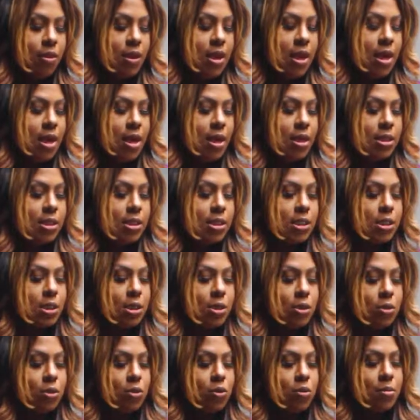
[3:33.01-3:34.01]
the
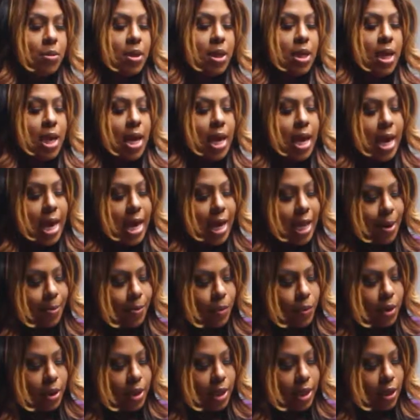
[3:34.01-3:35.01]
tube, and
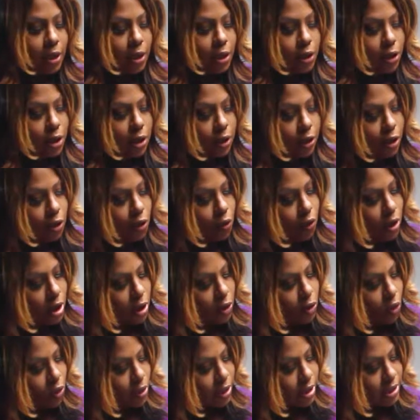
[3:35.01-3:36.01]
I'm going to go
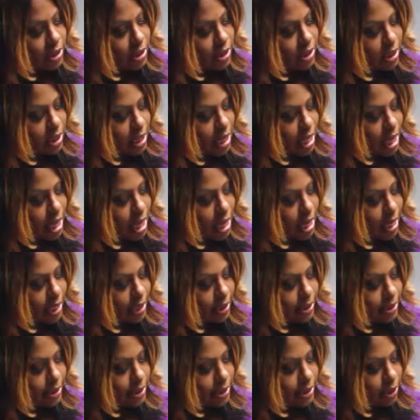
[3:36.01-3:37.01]
according to the
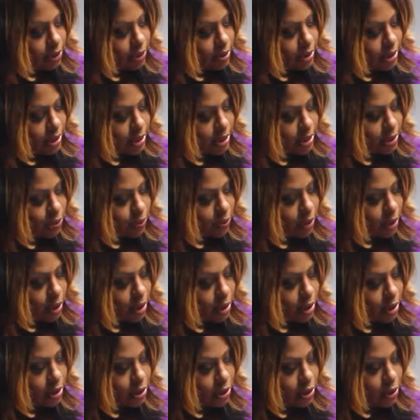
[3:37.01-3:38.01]
lines. So since we're
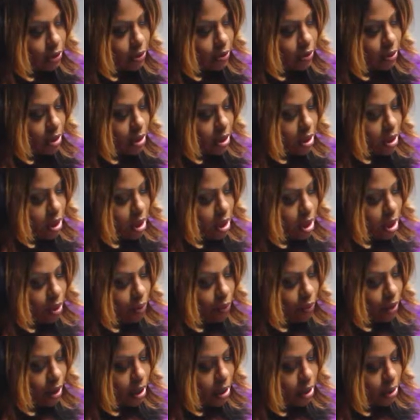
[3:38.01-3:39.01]
going to do
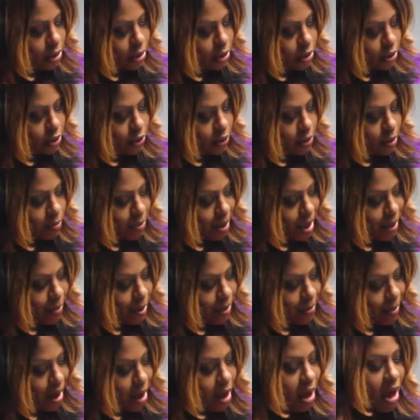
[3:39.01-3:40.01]
maybe
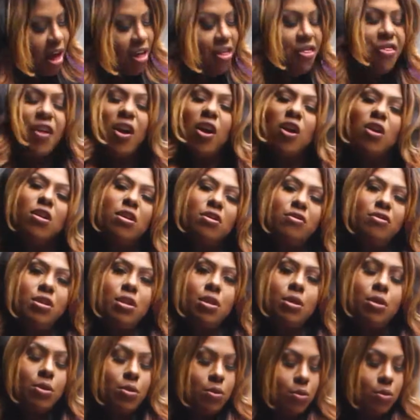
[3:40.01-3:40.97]
about a third or two.